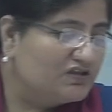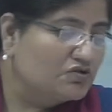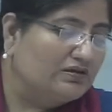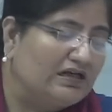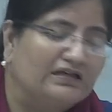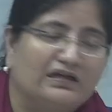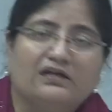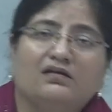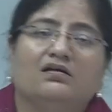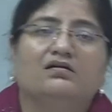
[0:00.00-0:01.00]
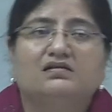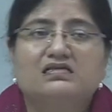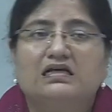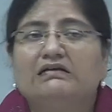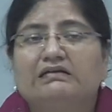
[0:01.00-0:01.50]
so that can
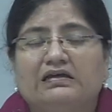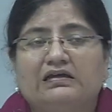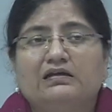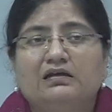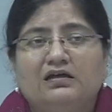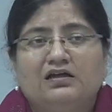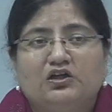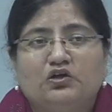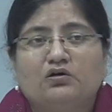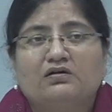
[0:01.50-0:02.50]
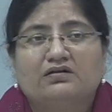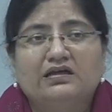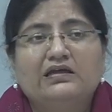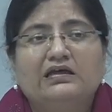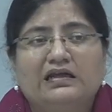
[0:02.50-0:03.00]
result in your
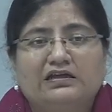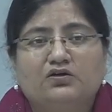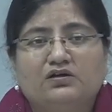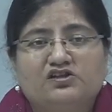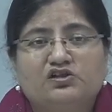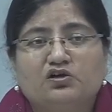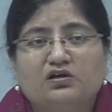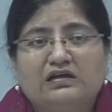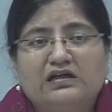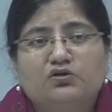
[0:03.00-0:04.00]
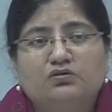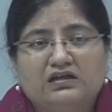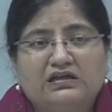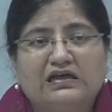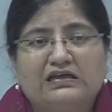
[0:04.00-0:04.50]
recalculation, your need to
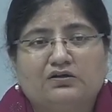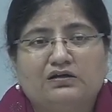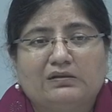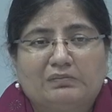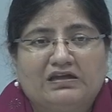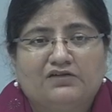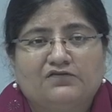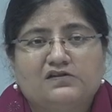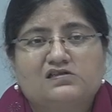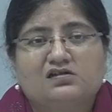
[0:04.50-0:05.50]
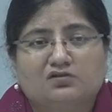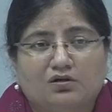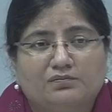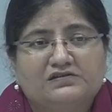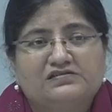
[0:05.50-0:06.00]
recalculate benefits and
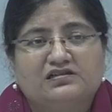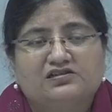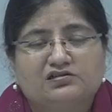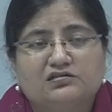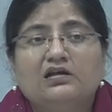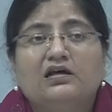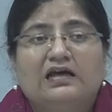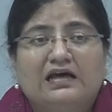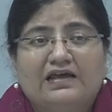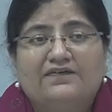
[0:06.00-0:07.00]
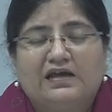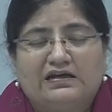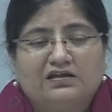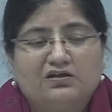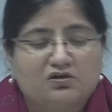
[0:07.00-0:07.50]
compensation, and
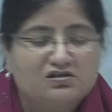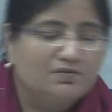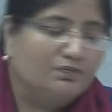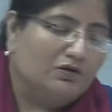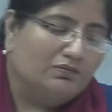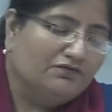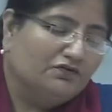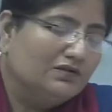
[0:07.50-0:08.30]
that can cause a problem for the